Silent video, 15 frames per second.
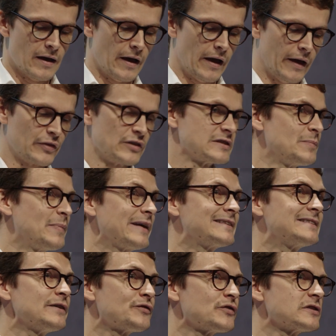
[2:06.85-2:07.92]
Uh, there's a
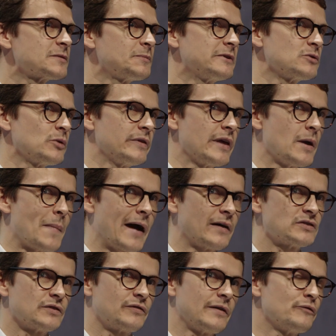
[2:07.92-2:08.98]
big difference between the
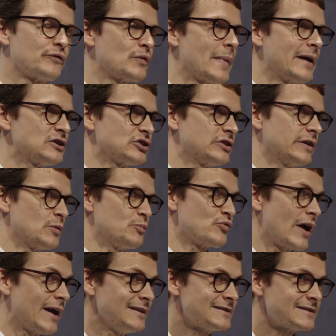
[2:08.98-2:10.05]
amount of information in a
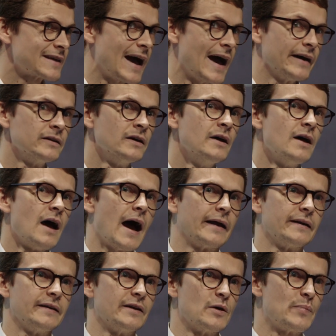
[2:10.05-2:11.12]
brain scan
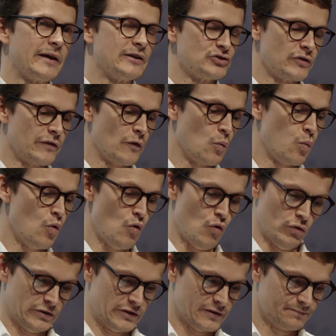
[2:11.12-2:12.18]
and in a picture of a
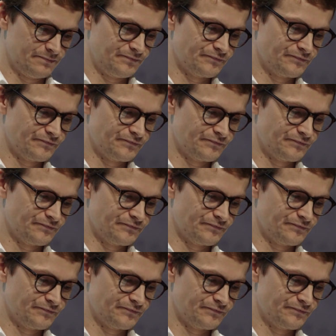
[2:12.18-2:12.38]
wart.